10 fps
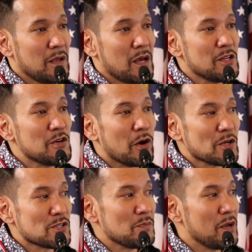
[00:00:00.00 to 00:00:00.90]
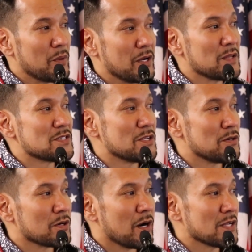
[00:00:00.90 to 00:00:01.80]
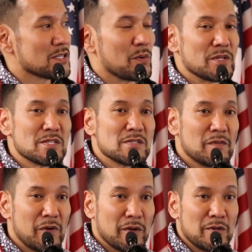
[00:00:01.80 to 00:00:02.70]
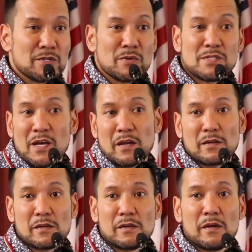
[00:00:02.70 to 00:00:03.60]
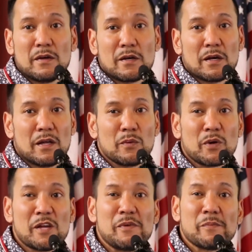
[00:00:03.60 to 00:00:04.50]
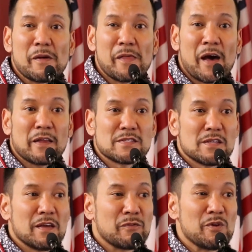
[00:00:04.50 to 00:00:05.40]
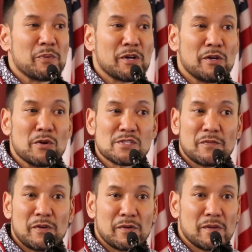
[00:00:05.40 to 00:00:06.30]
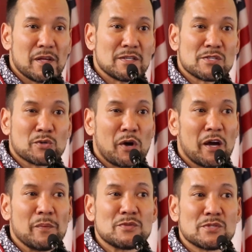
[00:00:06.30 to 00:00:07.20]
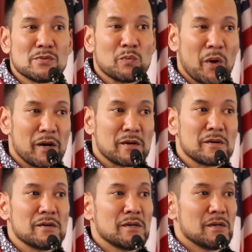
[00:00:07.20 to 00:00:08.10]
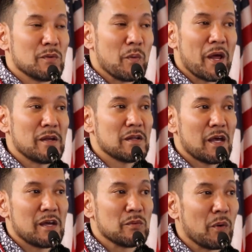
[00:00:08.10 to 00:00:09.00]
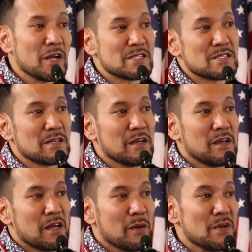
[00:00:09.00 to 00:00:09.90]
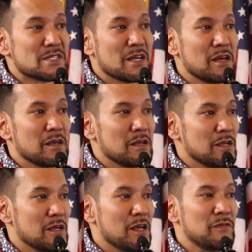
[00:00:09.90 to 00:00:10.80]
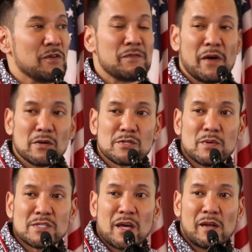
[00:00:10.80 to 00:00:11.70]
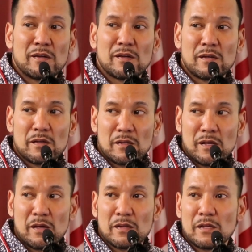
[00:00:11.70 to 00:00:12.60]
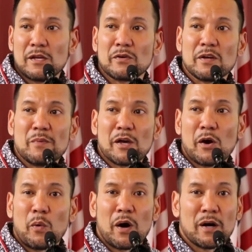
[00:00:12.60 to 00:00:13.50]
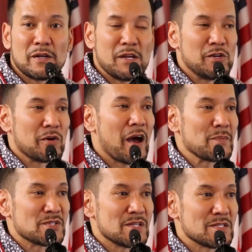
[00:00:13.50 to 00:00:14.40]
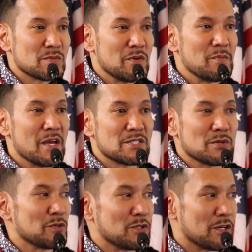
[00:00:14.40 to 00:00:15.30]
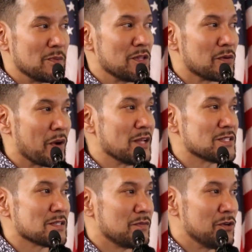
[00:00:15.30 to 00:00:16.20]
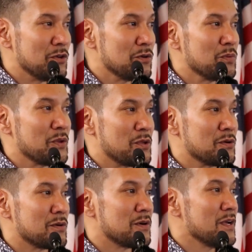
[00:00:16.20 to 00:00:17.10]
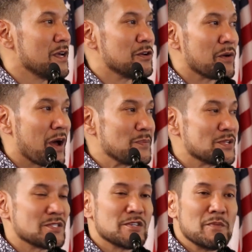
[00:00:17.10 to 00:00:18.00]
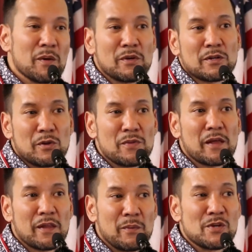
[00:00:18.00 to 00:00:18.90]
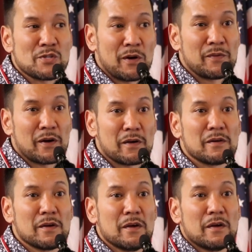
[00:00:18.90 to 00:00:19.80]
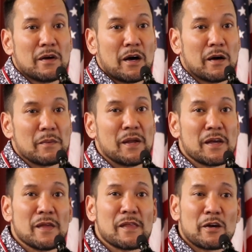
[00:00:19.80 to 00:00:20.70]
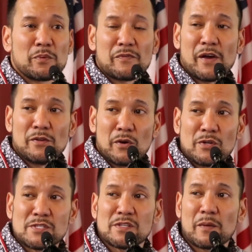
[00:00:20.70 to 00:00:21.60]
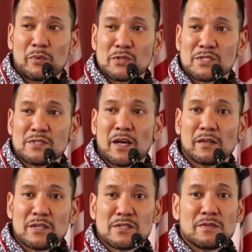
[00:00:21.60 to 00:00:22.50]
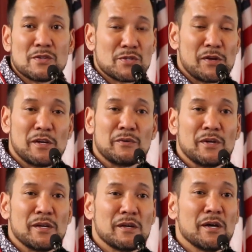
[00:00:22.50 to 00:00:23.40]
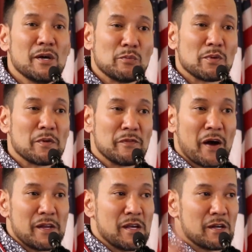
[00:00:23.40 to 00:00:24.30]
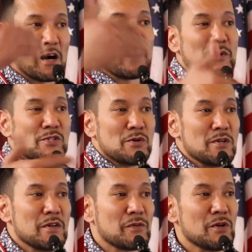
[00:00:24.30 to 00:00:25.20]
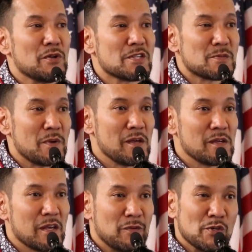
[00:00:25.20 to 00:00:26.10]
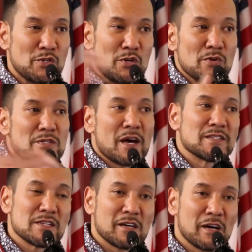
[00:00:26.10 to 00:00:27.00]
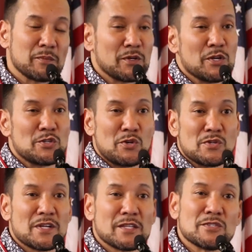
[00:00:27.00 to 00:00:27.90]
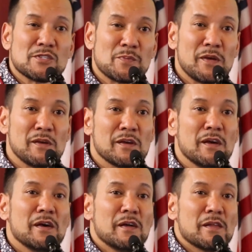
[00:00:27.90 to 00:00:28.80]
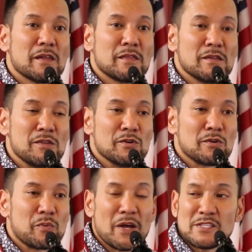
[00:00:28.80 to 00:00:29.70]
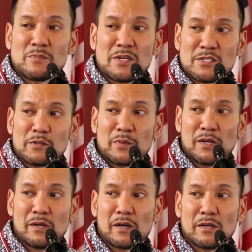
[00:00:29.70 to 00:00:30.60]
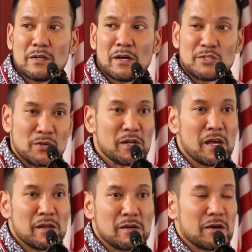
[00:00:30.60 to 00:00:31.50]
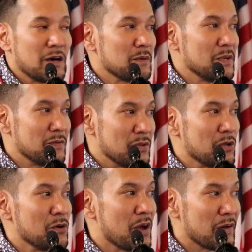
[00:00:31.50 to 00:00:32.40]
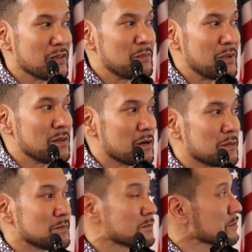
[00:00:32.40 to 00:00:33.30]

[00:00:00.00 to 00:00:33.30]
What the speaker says: And you also may want to consider consequences of failure to attend. And what I mean by that, if we put a notice of hearing that describes where, when, and what, and we say, if you fail to attend, the hearing may go on in your absence, we may still determine the rights of you in your absence, you may want to include that language on there. And again, that will provide notice to that person that, listen, there's a hearing, we're providing an opportunity for you to speak. If you choose not to come or you choose not to speak, then your rights may still be adjudicated even though you have not been there.